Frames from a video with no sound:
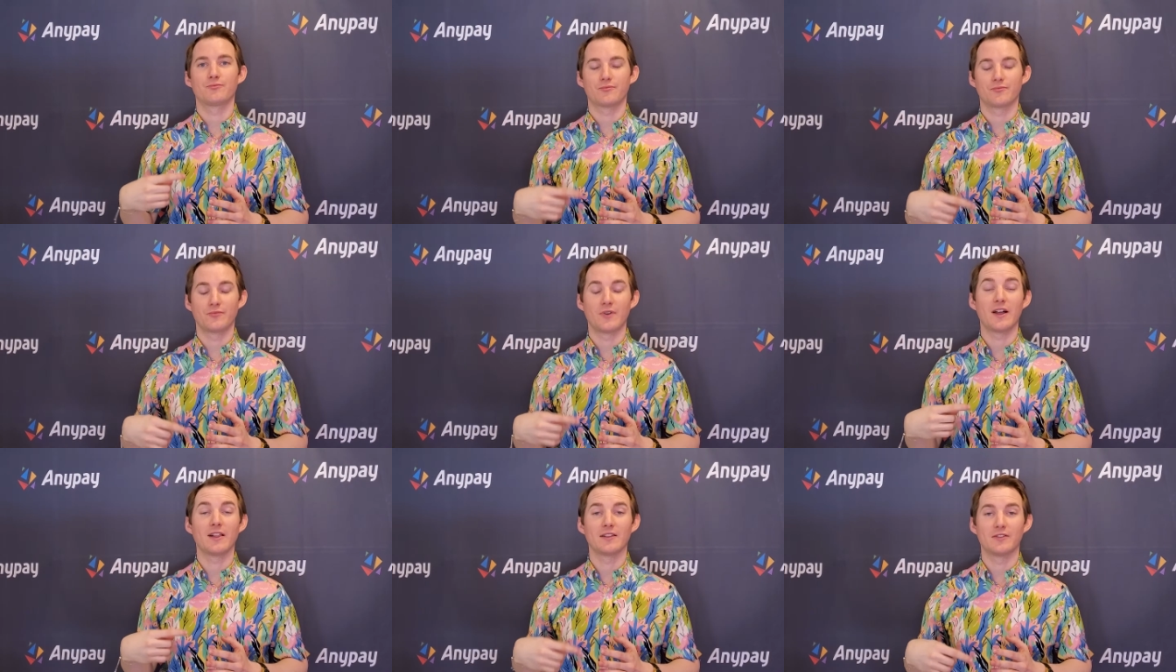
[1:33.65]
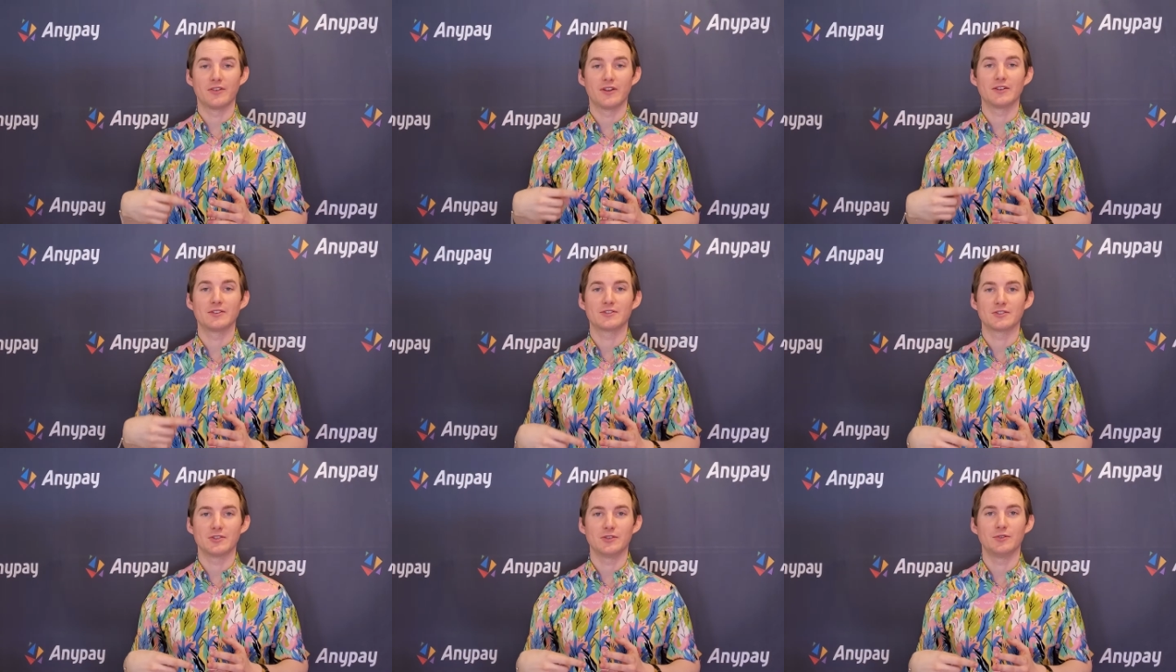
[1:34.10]

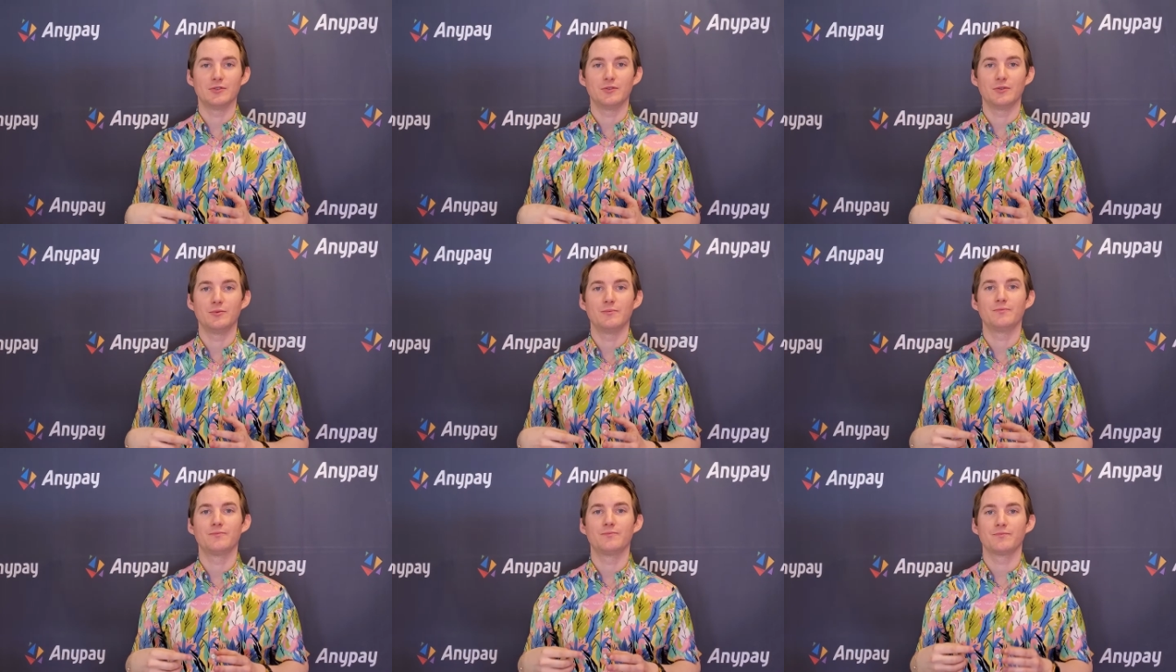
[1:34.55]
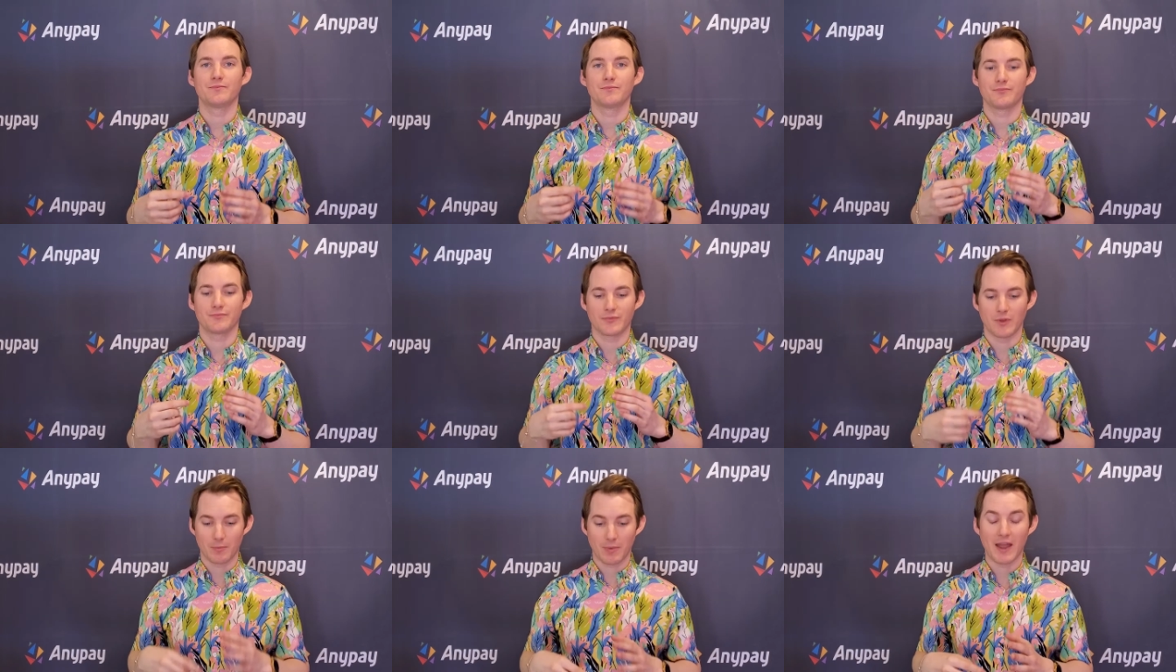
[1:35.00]
relevant to
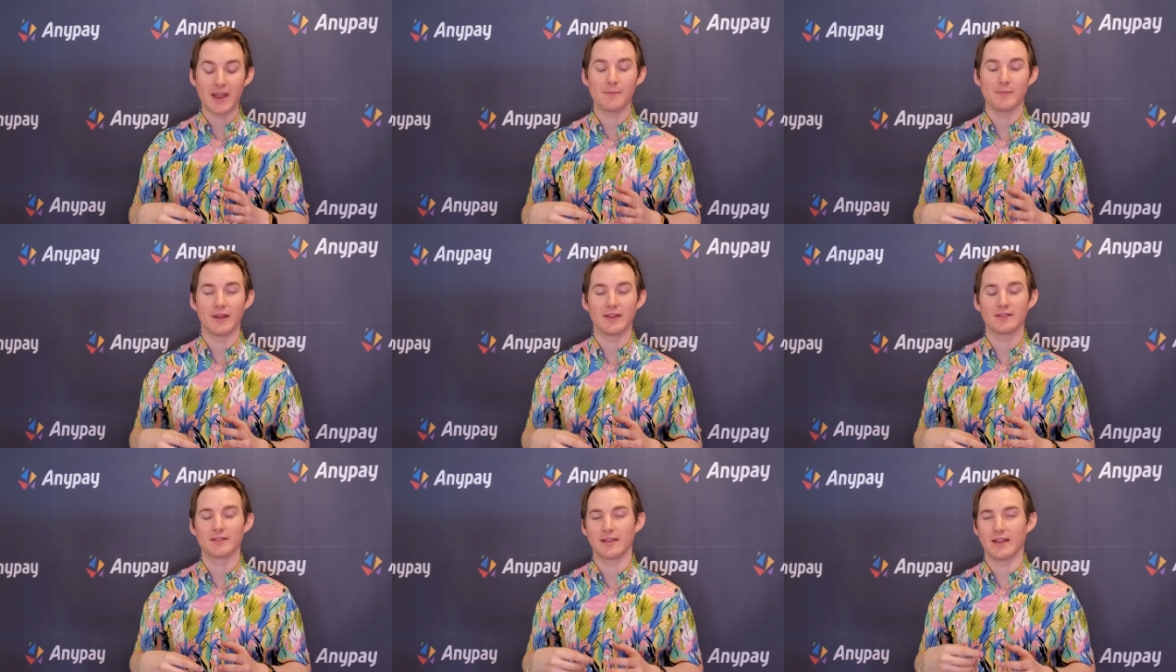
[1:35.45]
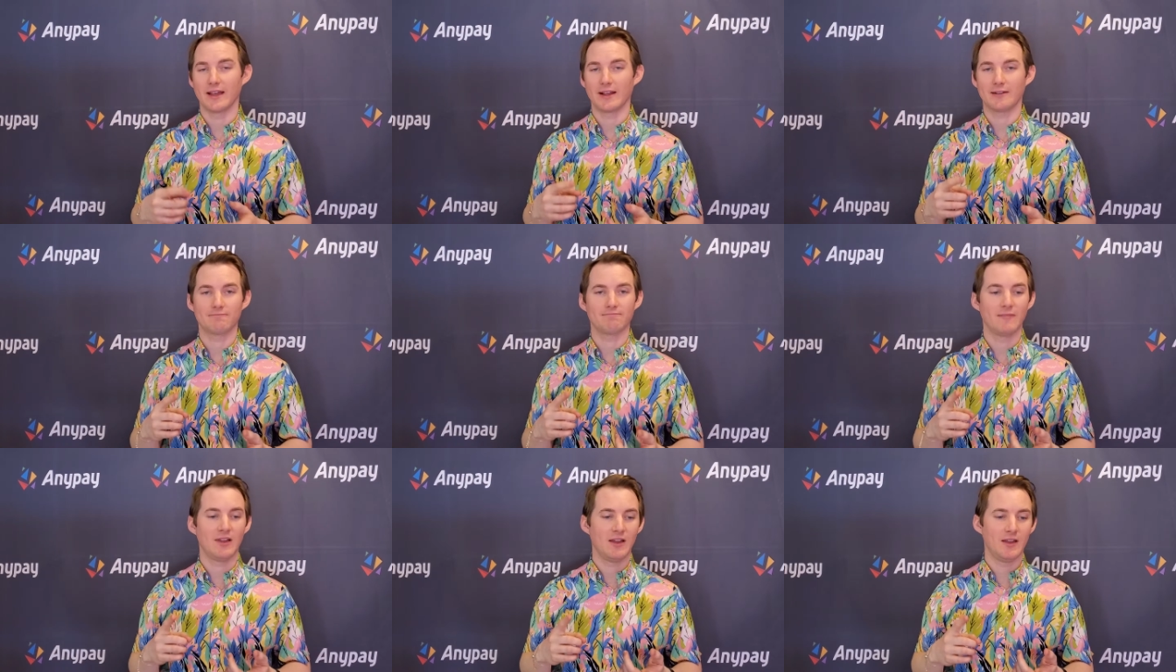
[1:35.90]
the payment,
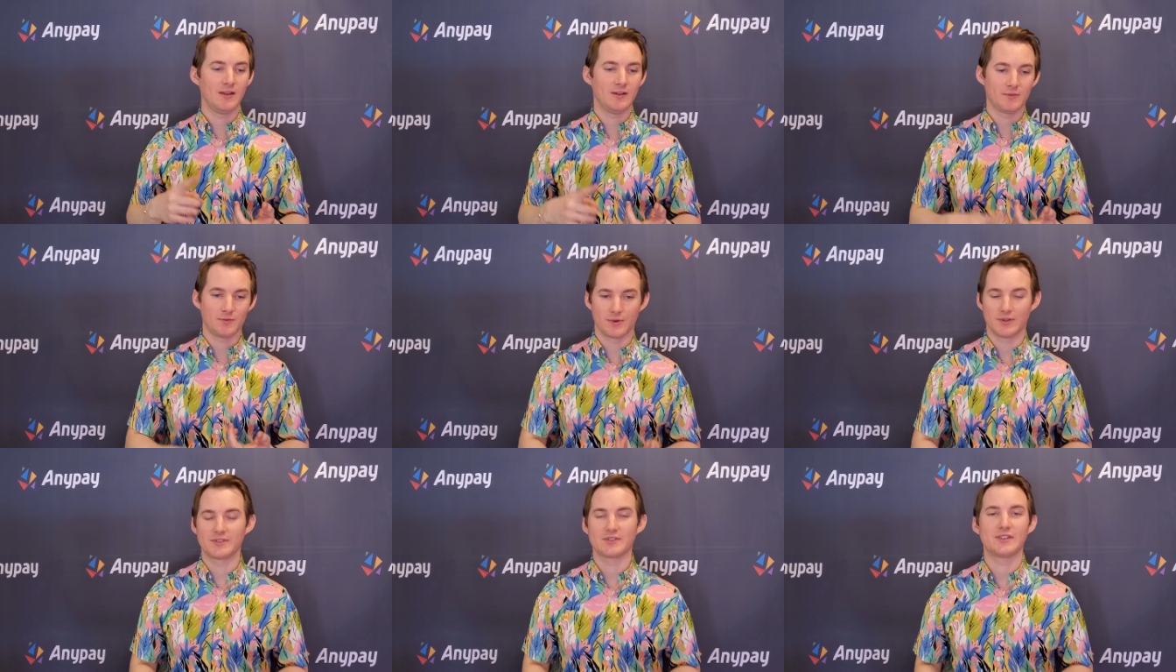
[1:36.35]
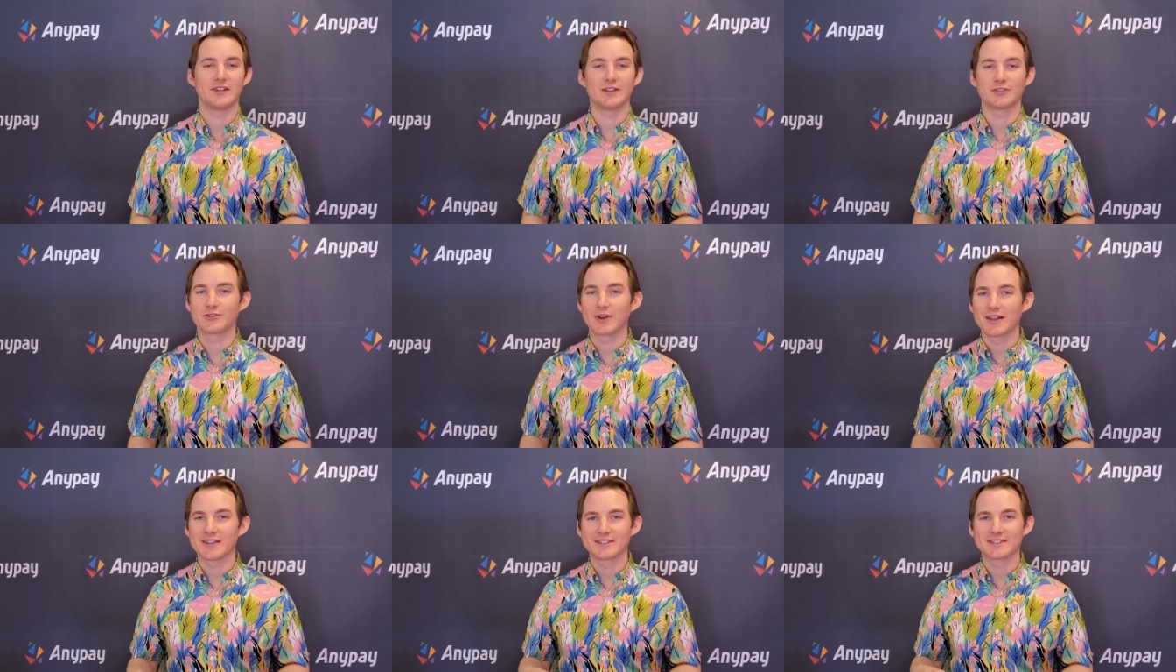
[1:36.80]
like what's the
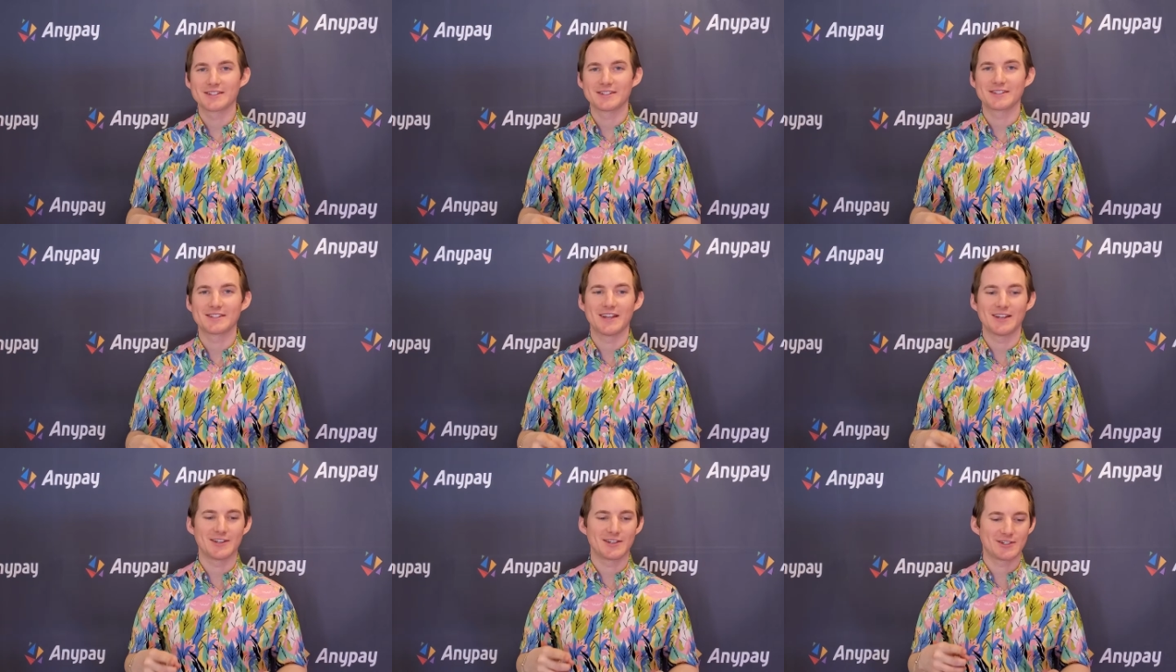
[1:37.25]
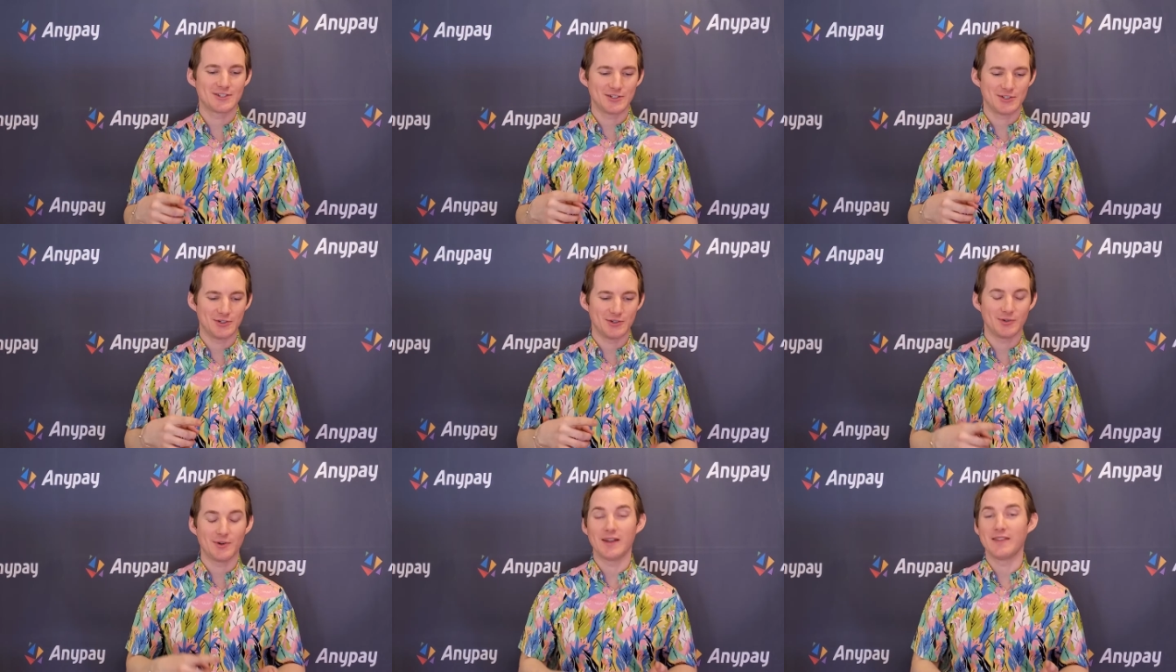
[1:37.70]
address to send
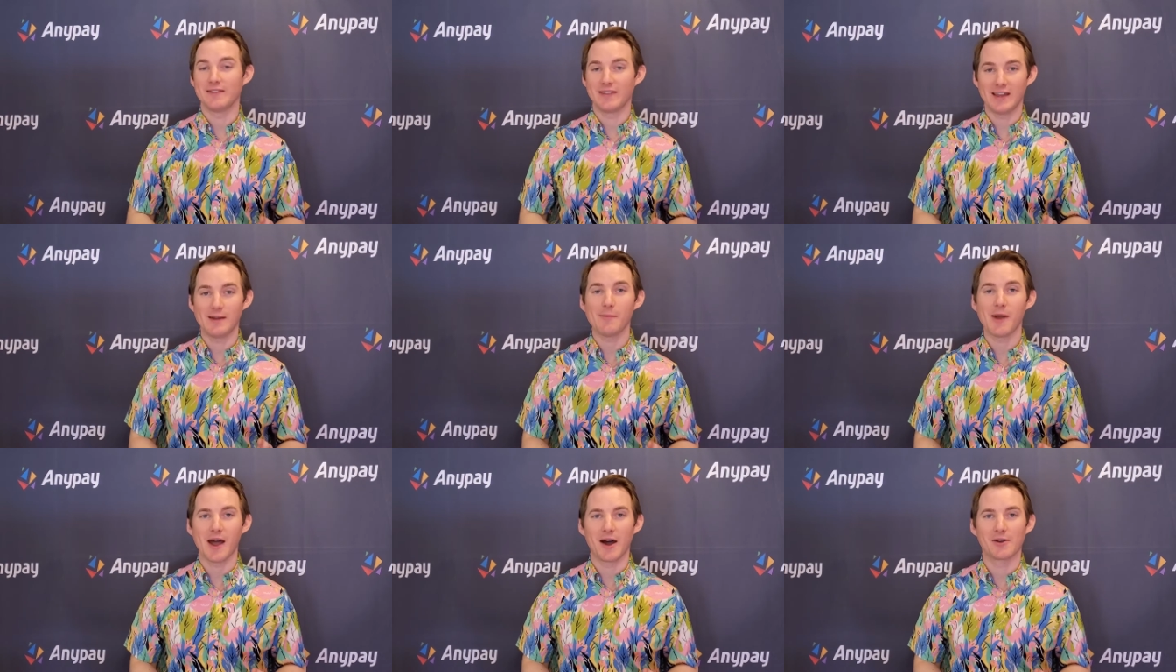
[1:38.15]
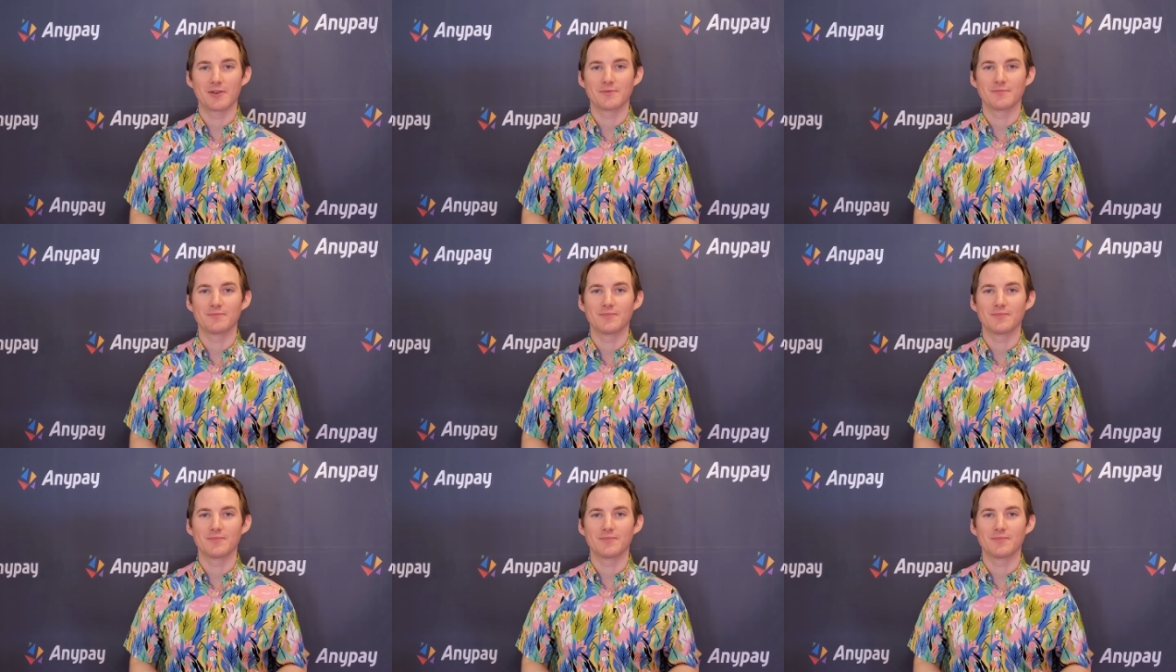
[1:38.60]
to and the amount.